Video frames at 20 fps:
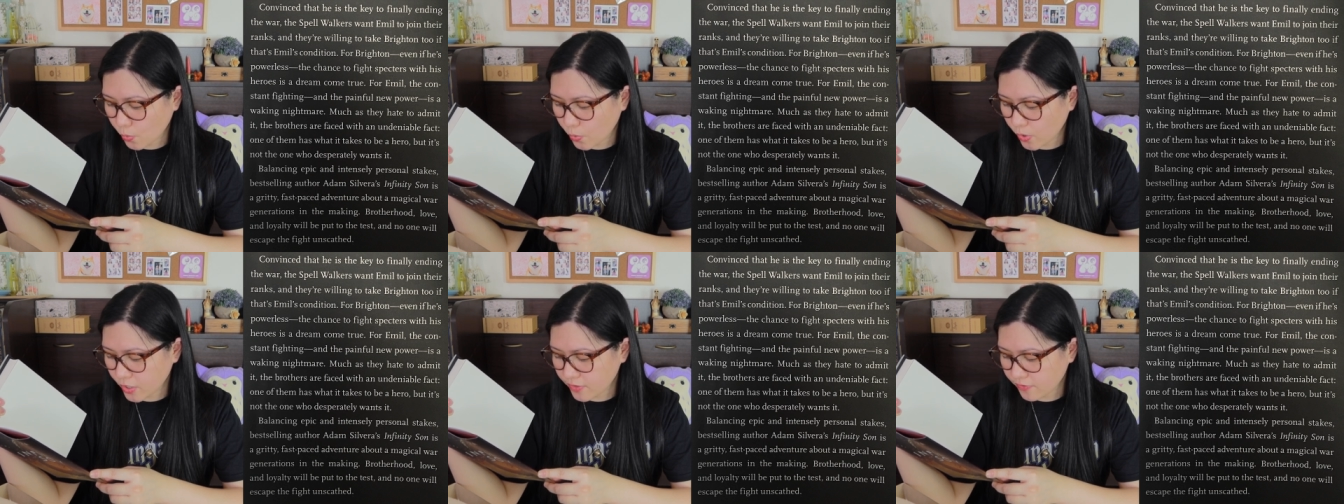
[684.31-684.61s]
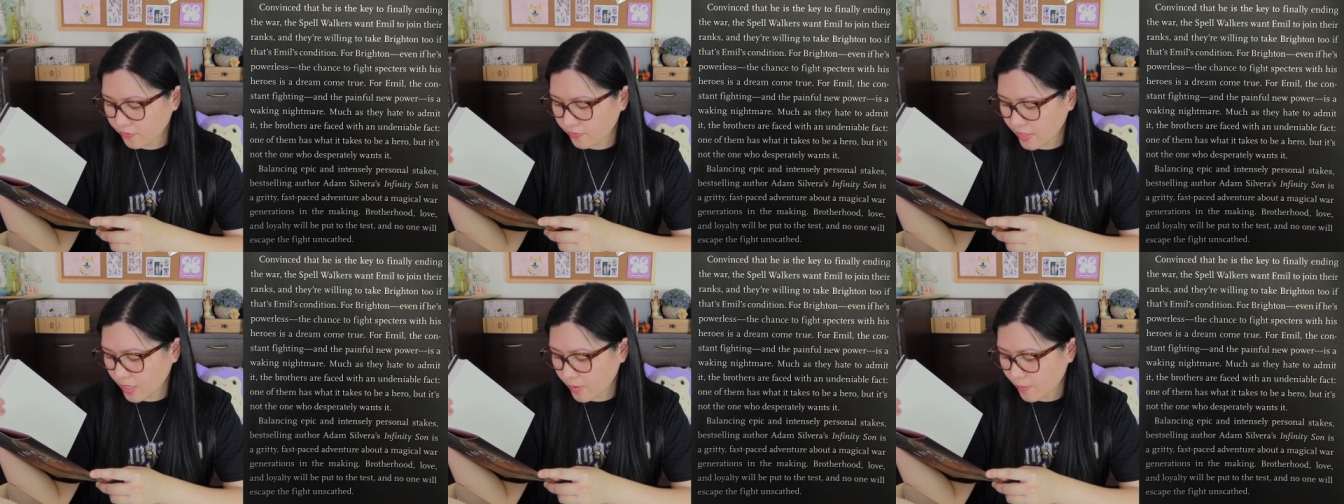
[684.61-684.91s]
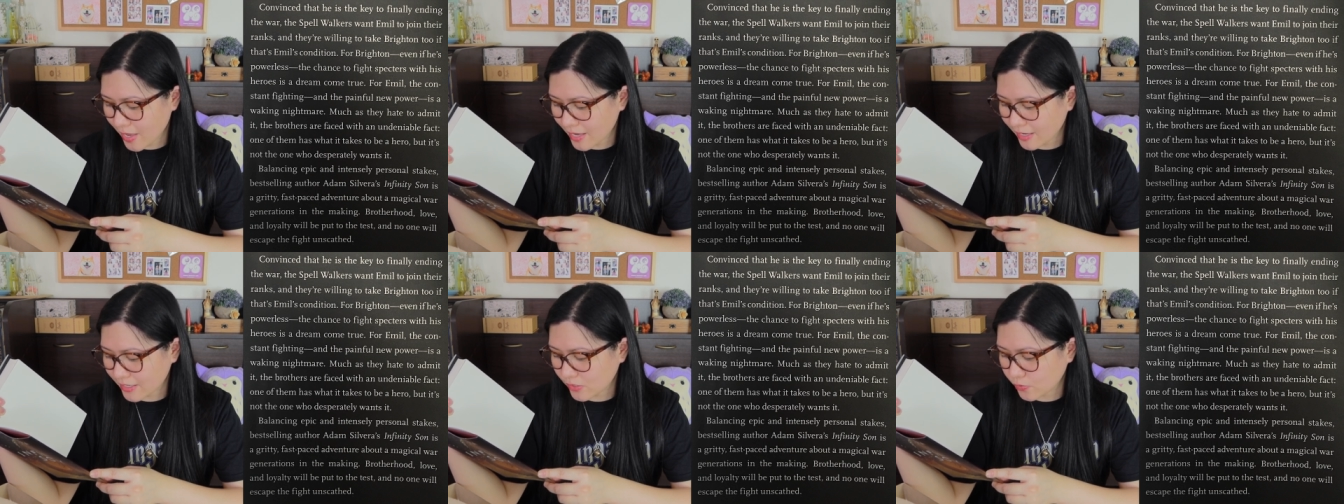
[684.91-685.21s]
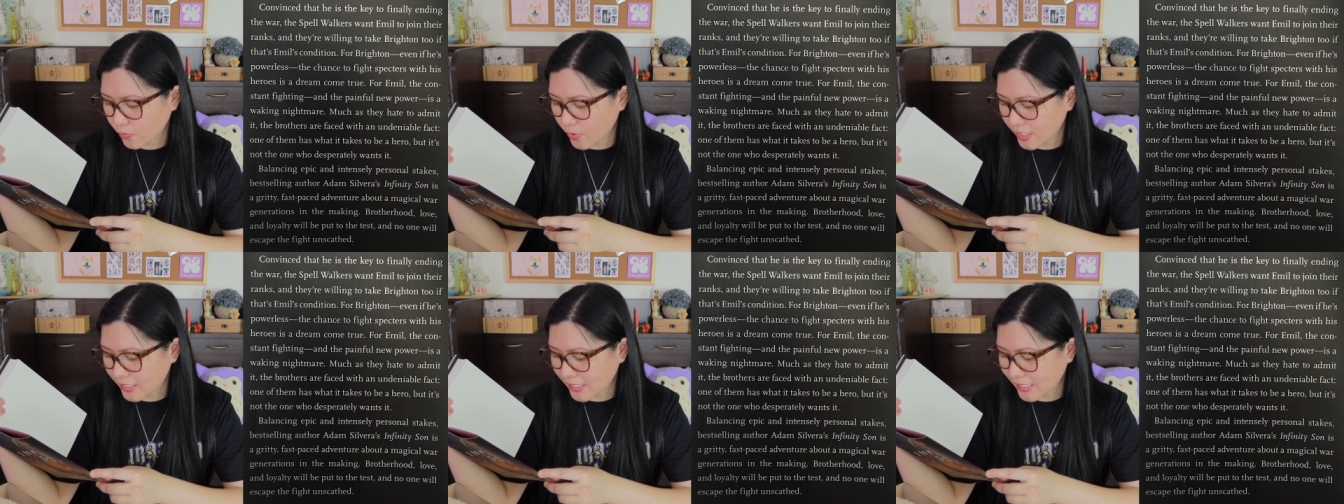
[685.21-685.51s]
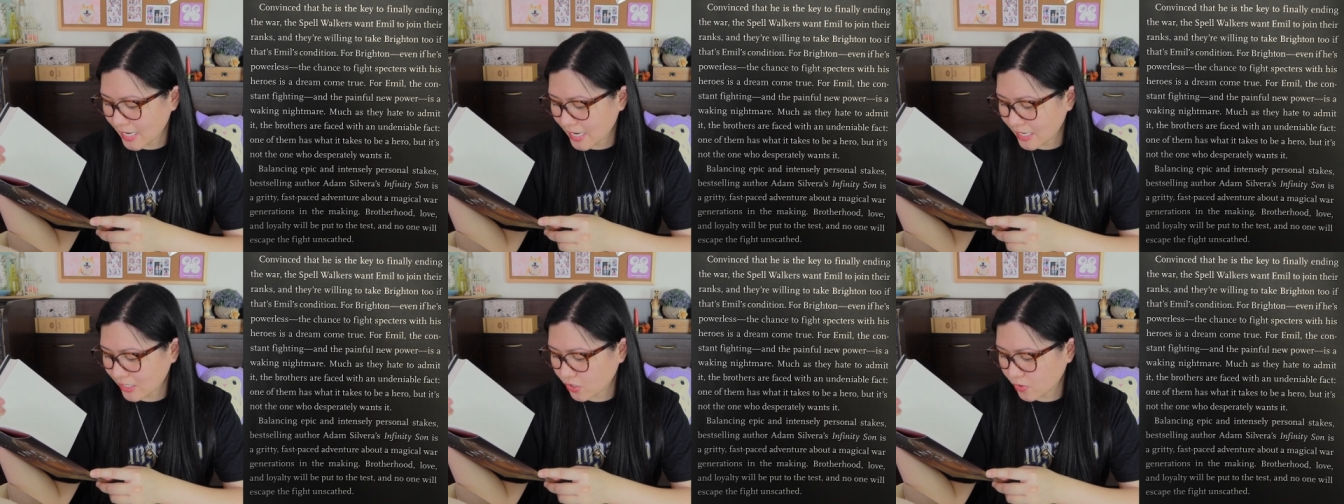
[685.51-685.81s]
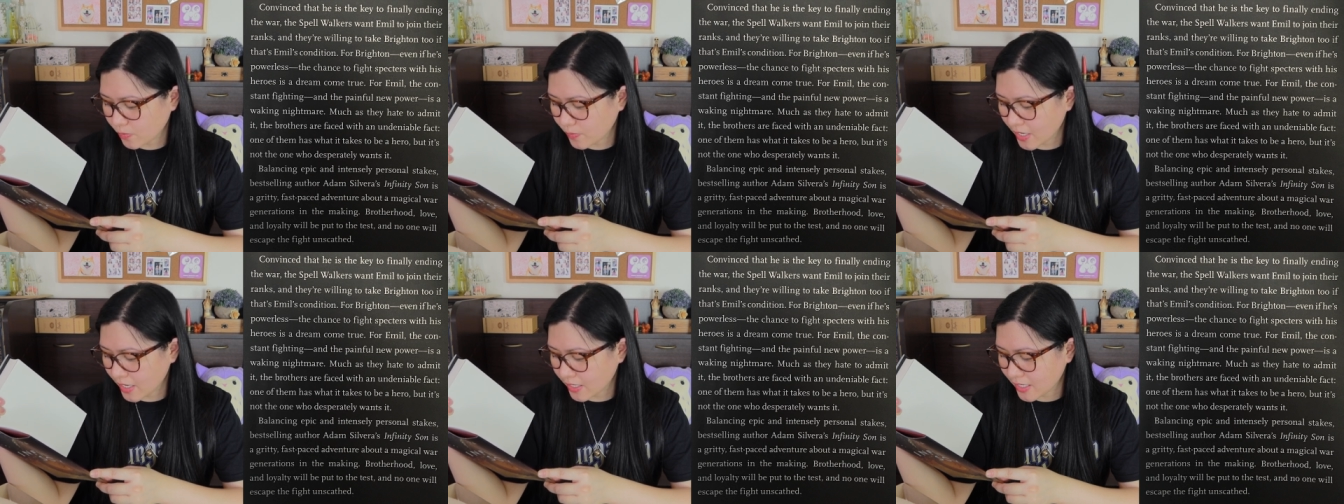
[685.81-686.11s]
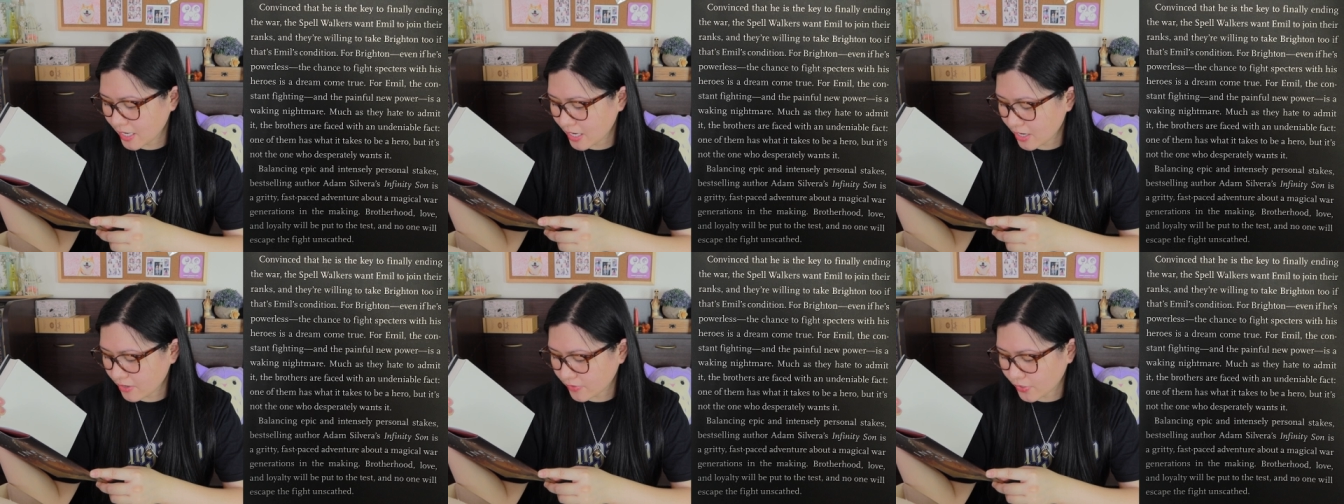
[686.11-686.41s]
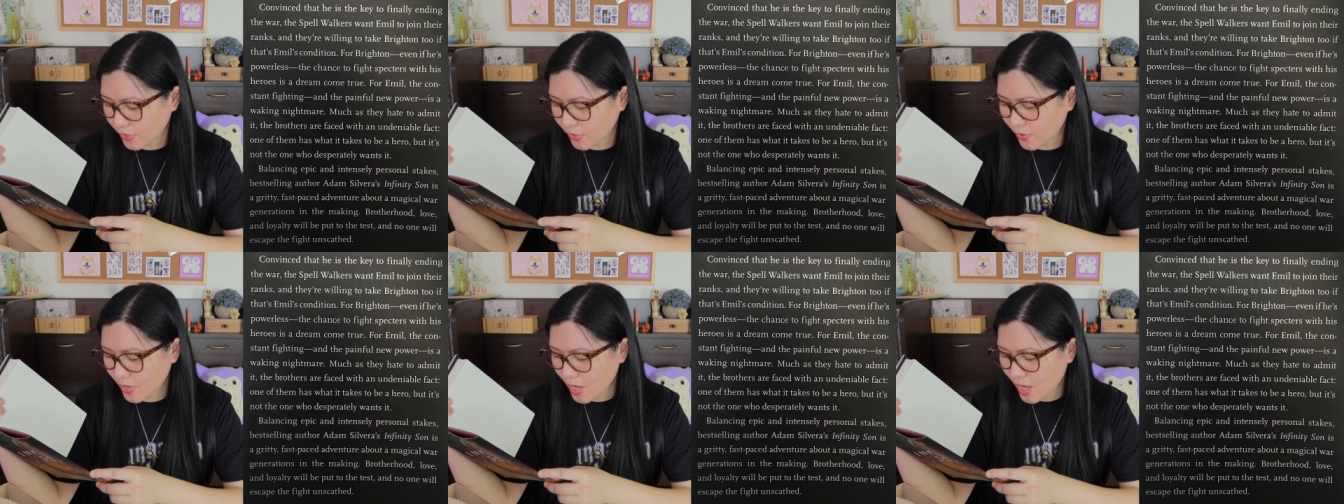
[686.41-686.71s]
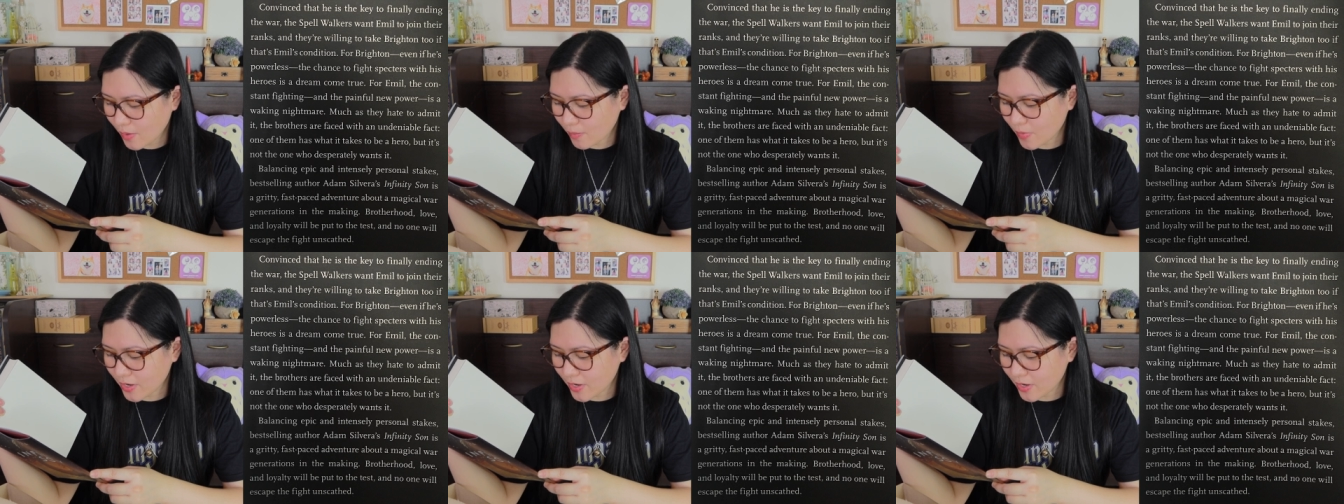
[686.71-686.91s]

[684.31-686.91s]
One of them has what it takes to be a hero,